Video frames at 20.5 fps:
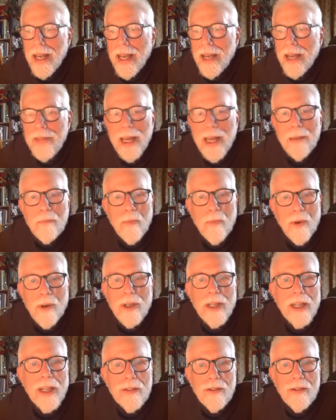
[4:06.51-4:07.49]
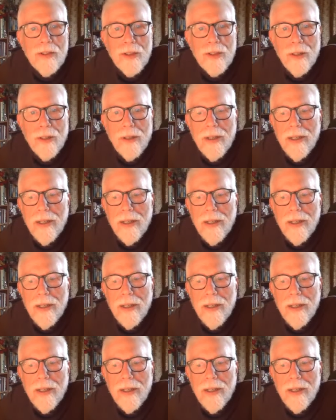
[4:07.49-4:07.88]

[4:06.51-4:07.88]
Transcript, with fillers: And that more or less